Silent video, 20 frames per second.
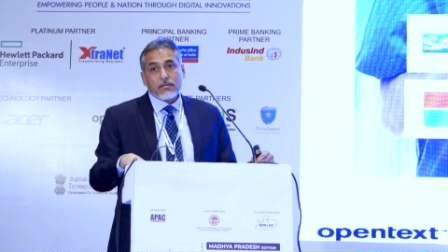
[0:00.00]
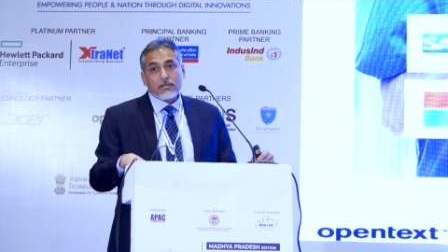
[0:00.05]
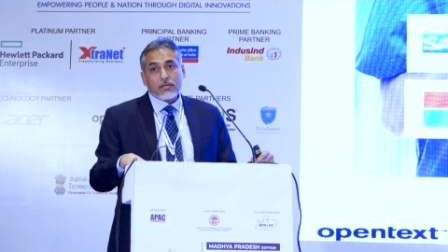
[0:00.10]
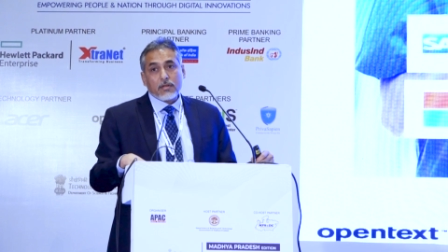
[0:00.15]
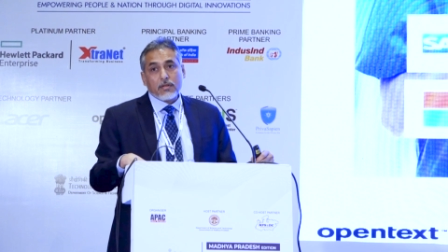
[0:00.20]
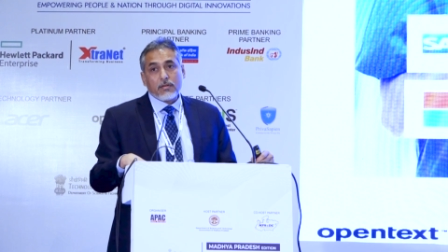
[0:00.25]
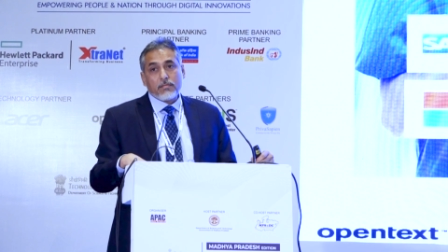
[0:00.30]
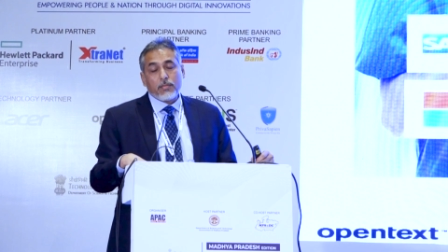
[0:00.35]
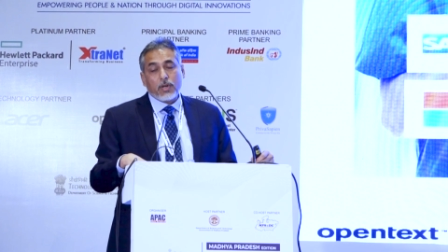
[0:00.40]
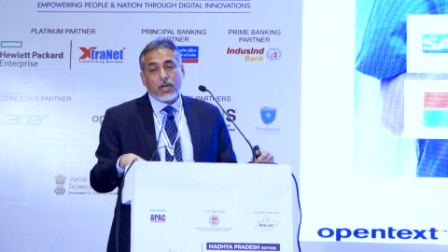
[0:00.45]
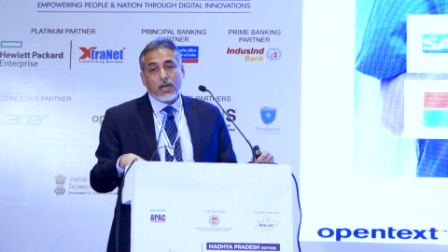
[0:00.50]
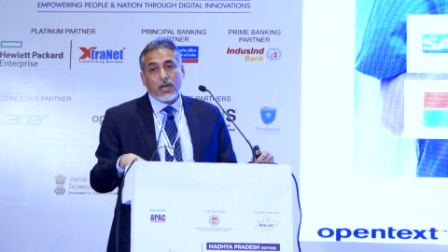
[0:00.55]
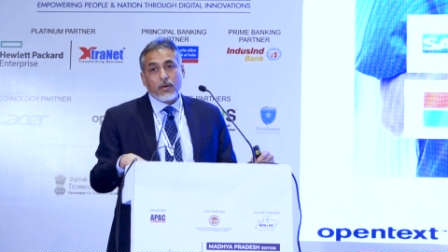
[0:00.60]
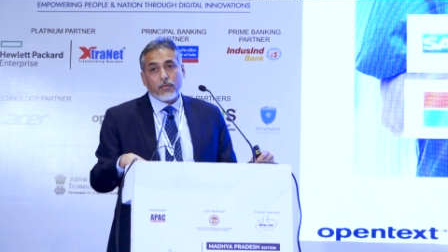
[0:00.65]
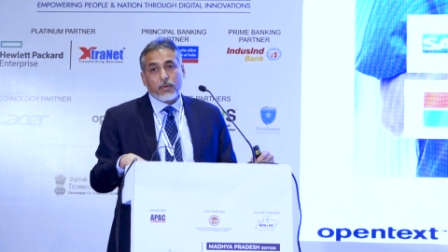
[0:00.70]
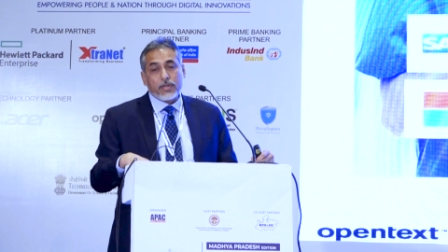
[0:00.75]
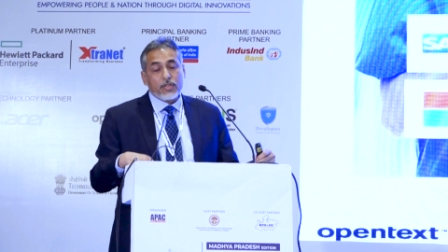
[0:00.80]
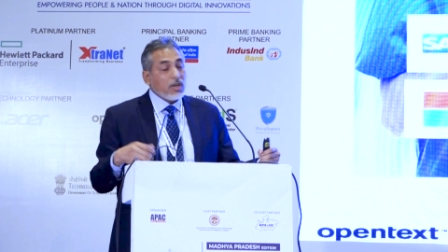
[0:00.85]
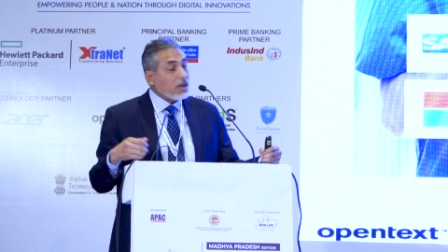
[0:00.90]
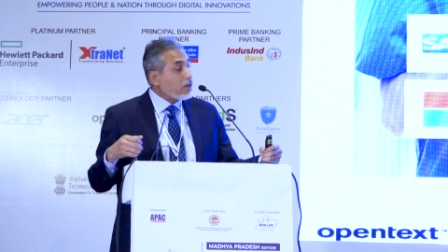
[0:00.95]
So uh,
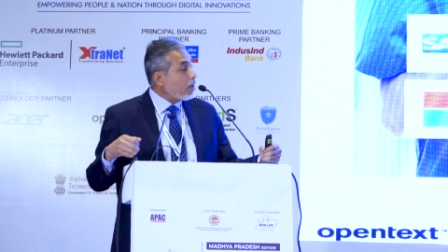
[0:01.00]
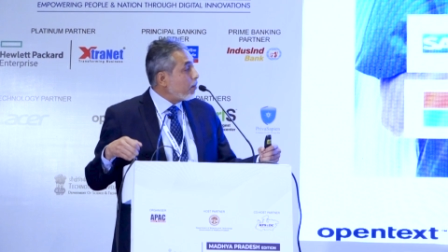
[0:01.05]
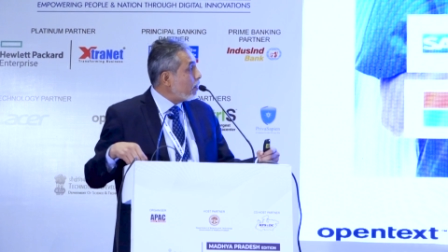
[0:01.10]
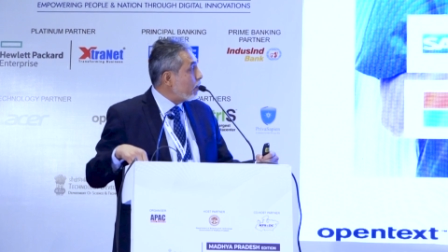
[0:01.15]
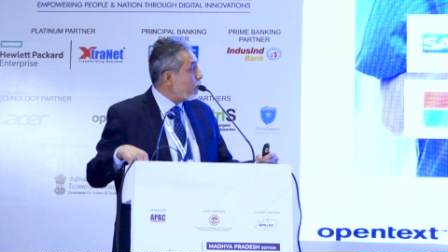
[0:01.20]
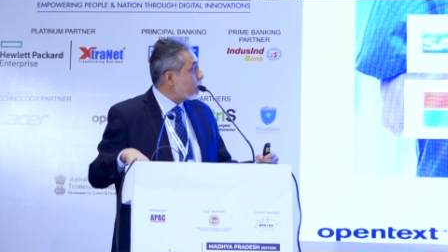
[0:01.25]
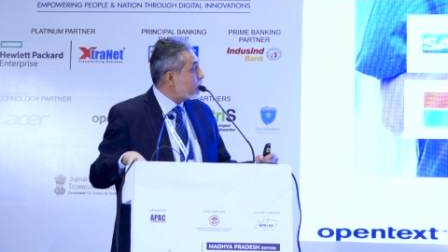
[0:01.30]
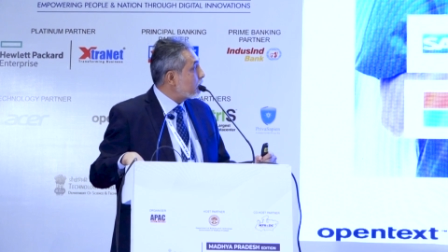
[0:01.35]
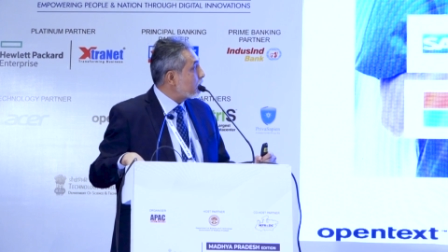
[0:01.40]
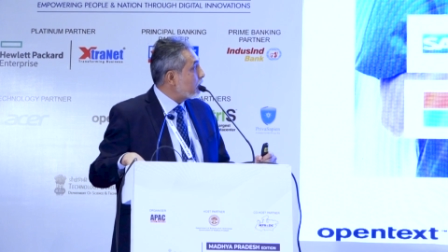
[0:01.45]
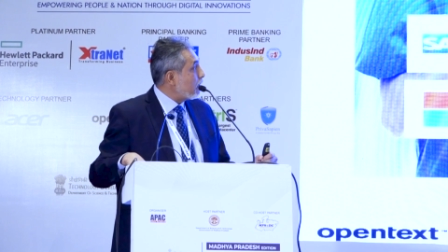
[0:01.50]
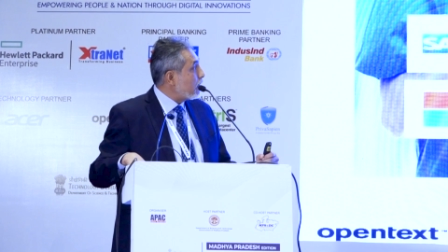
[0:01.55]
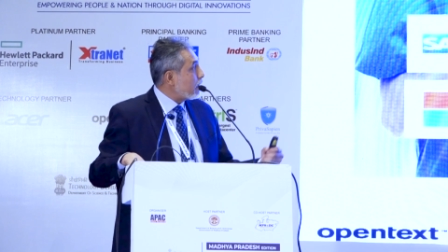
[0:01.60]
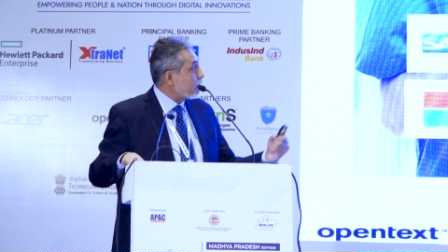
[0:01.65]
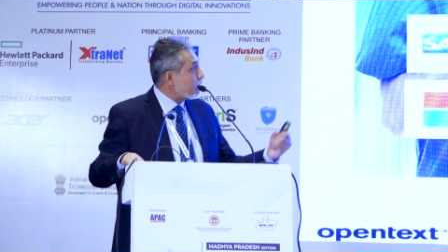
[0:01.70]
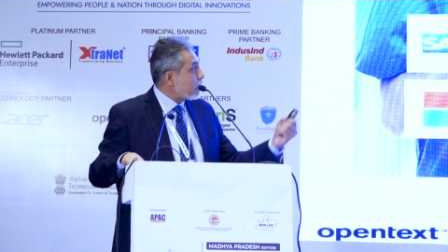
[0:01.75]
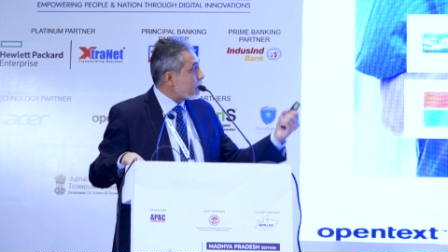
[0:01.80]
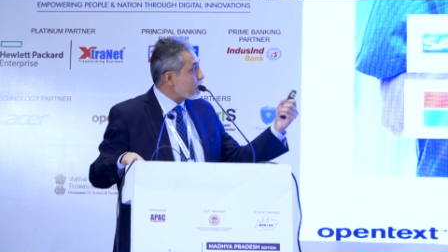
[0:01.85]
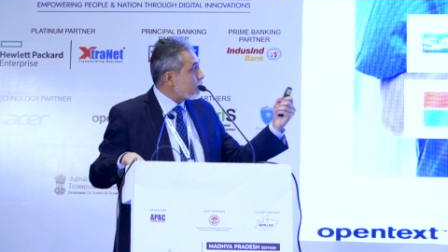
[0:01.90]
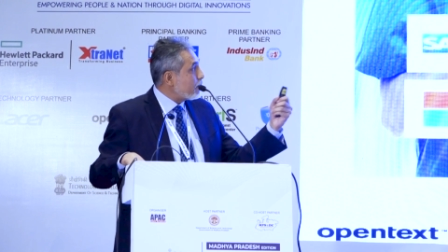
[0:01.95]
we talk about uh,
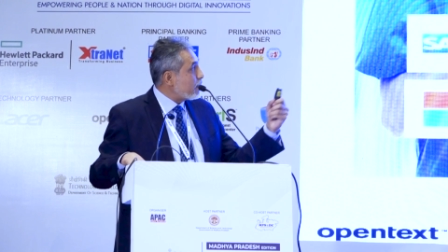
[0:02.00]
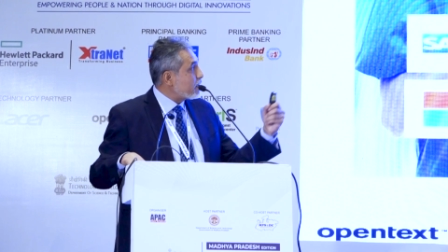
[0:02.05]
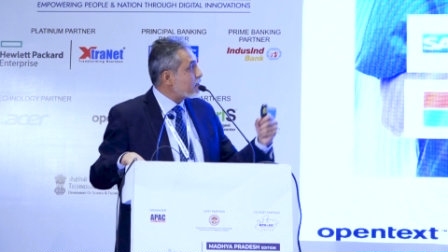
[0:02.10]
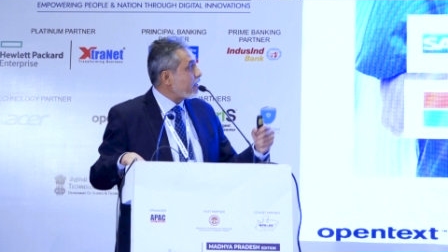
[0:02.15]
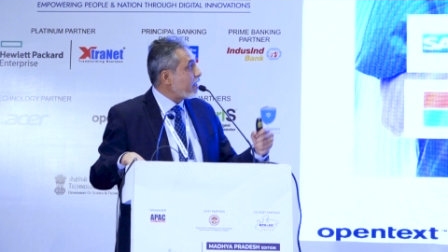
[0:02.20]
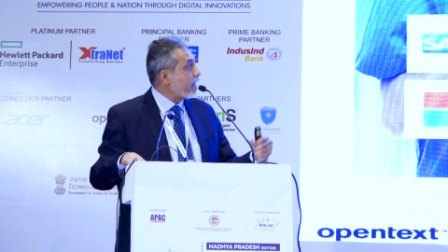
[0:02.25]
customers like